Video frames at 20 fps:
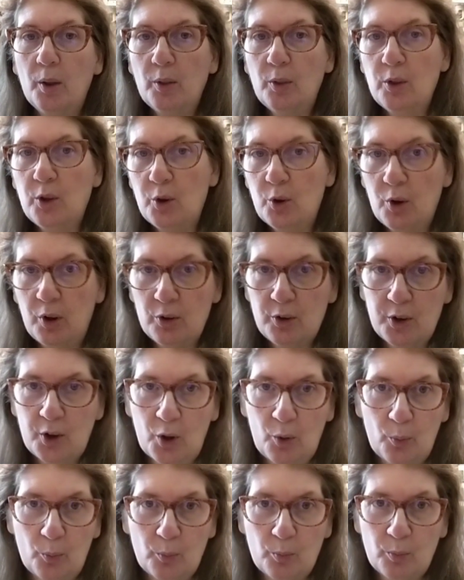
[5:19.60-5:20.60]
you
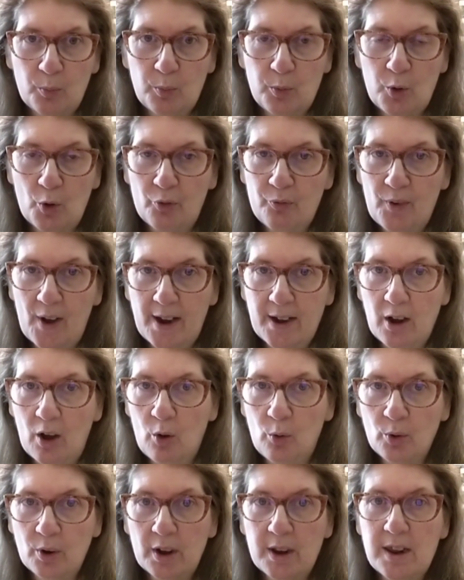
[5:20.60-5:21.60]
know, you'll find
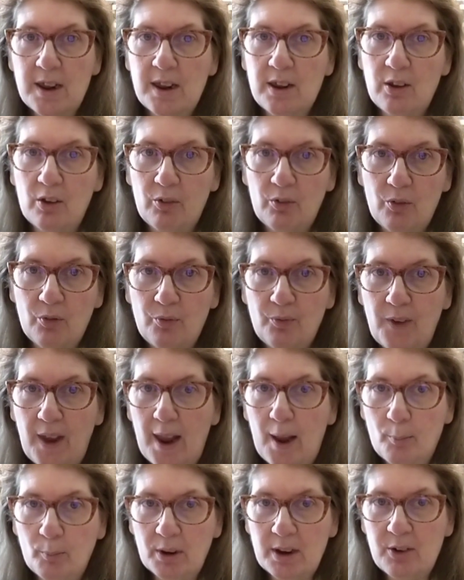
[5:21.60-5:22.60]
only
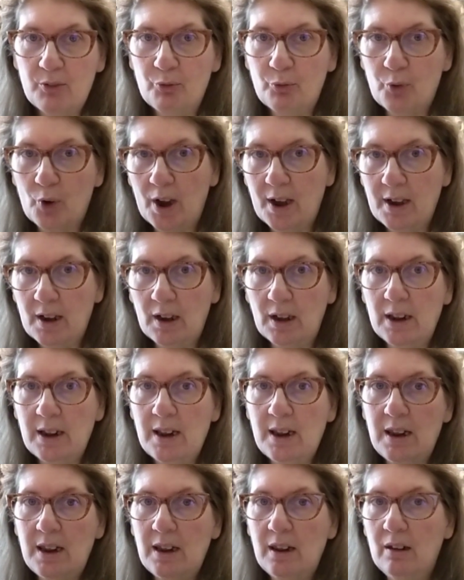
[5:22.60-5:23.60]
family
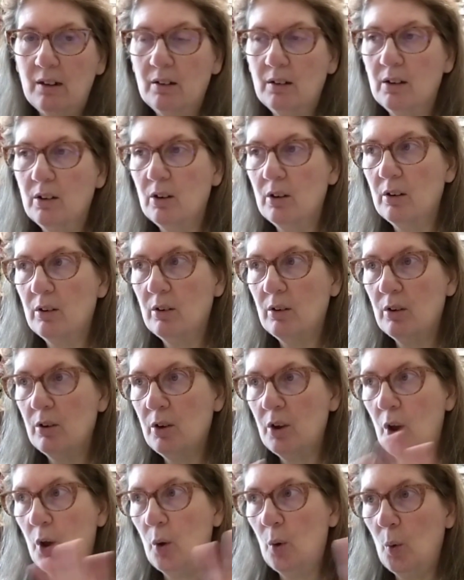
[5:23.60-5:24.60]
friendly,
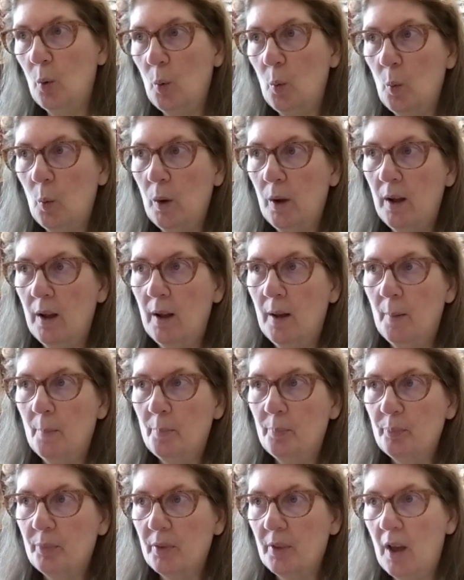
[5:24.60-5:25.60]
no
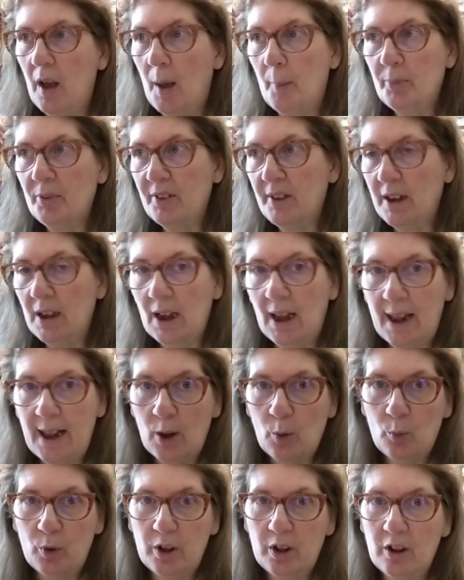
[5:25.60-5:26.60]
obscene
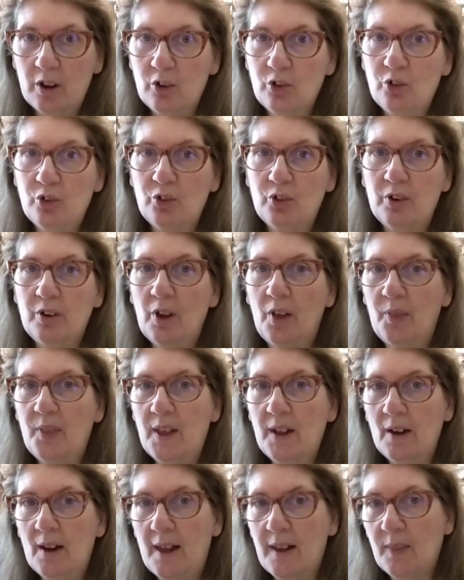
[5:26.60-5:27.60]
language,
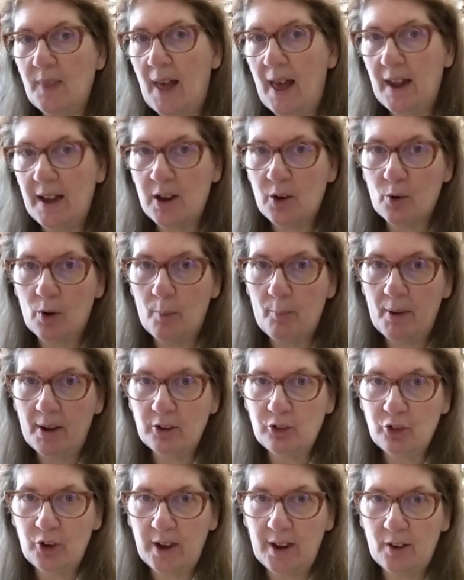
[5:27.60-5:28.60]
nothing like that here on my
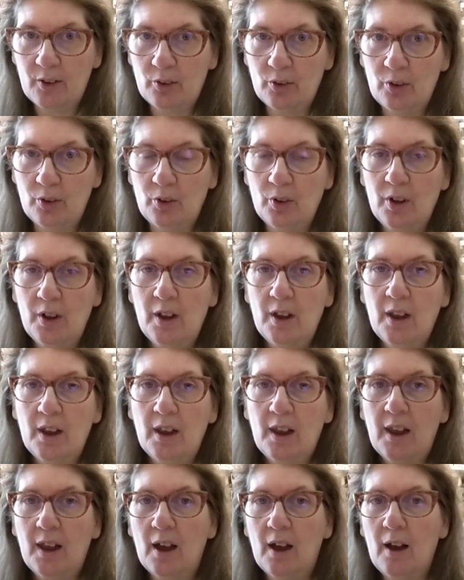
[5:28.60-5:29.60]
channel.
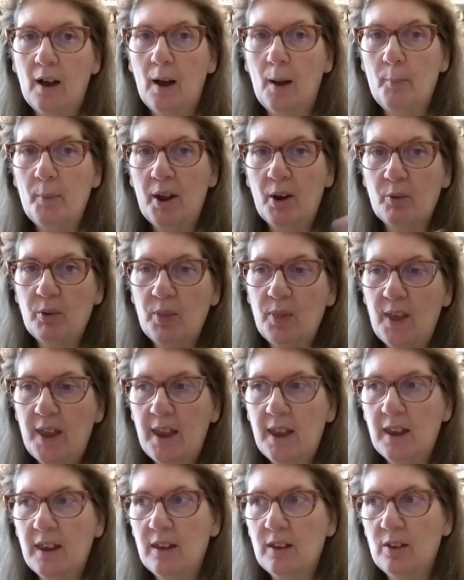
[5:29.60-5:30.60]

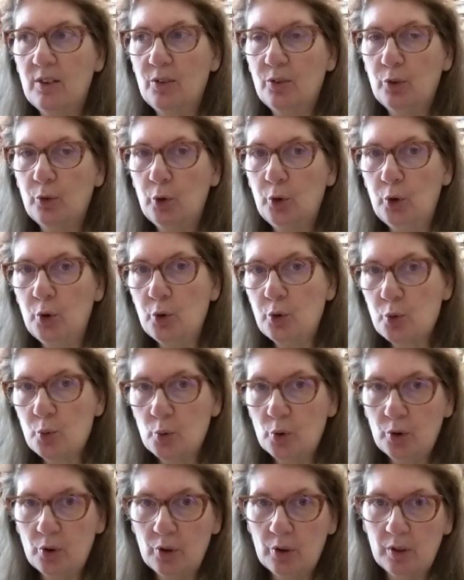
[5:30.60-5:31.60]
Everything is
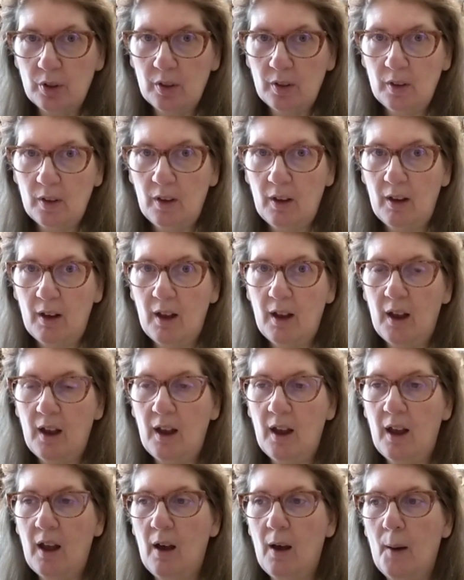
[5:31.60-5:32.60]
neutral,
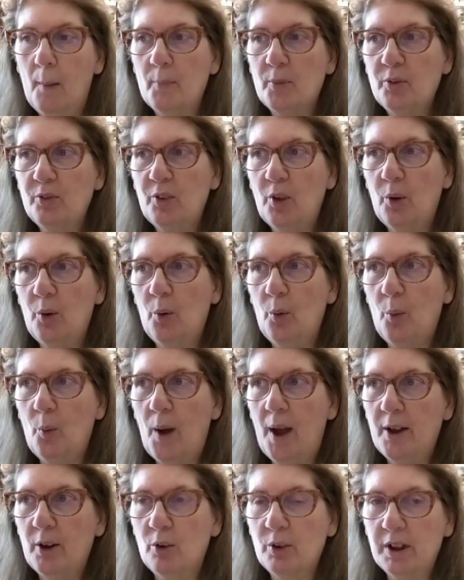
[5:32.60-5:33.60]
so
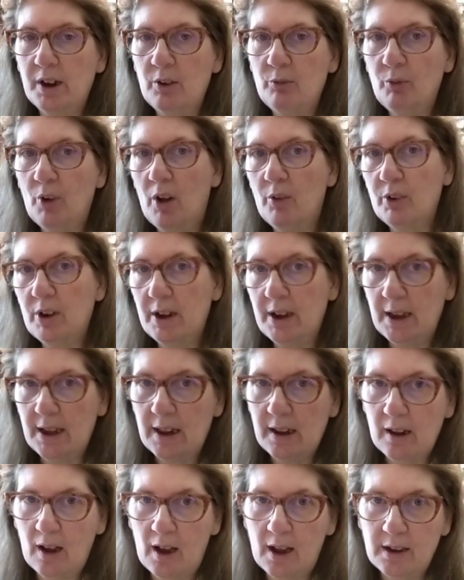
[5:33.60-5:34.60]
I don't get involved in
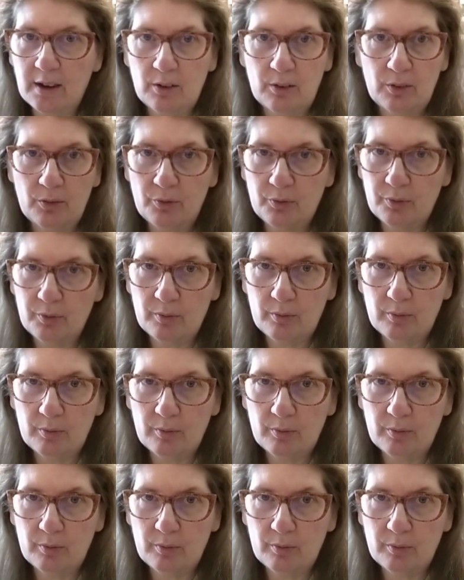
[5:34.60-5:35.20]
any kind of